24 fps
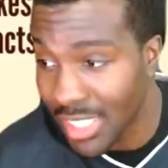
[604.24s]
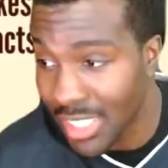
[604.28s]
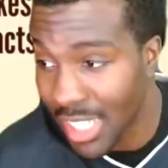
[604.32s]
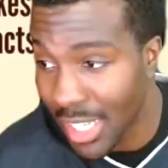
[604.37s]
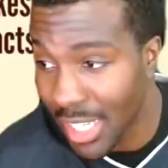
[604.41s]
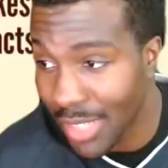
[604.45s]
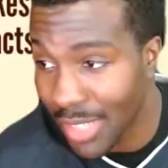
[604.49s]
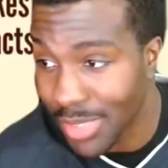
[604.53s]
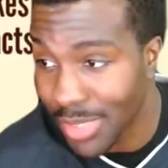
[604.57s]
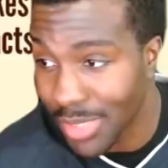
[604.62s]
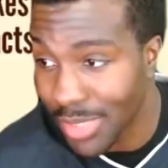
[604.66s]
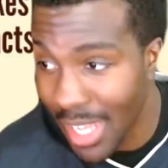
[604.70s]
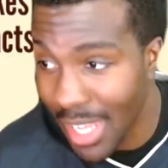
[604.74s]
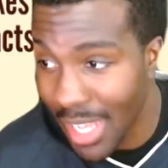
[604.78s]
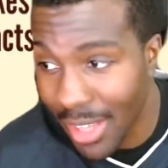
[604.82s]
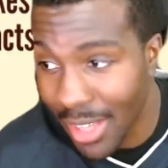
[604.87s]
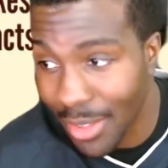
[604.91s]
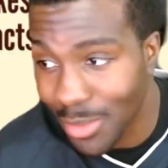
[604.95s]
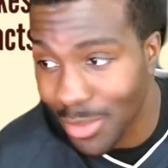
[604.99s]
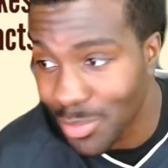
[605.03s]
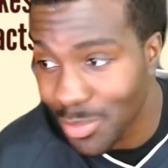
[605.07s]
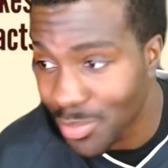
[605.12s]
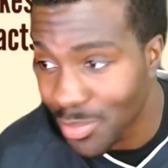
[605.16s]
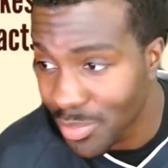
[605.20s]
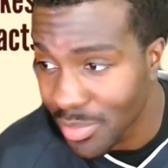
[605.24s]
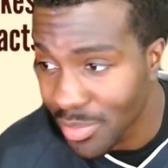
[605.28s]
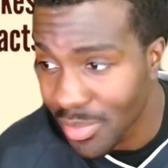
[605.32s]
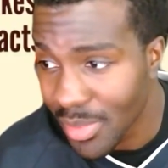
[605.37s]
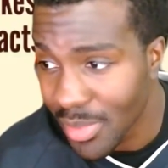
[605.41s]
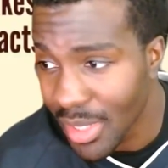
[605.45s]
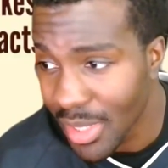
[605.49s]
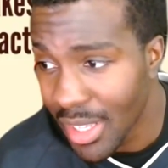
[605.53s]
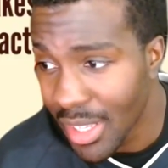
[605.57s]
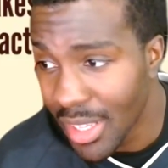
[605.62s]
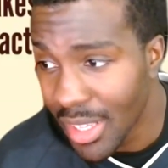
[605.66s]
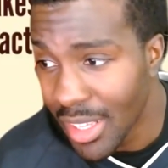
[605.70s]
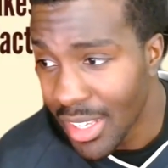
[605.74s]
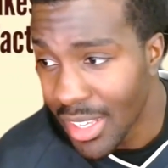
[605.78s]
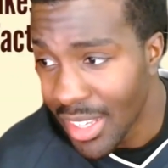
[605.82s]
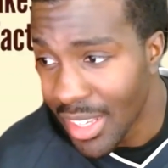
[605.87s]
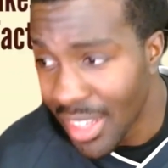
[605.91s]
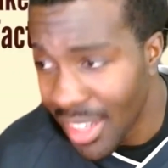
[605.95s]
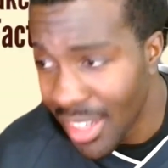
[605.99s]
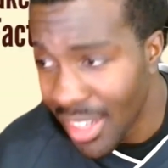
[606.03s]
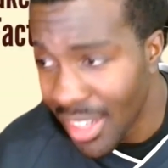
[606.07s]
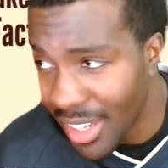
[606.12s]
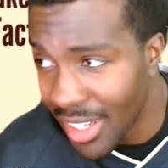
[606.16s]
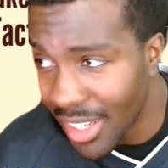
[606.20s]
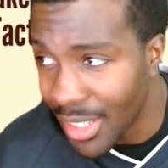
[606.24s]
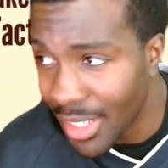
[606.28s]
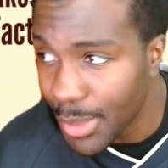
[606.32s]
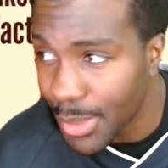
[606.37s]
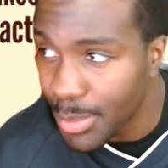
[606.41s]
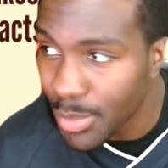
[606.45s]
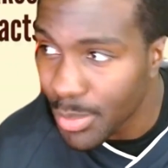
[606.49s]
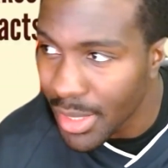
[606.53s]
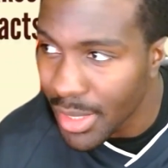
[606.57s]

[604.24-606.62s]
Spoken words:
Jacobs now, uh,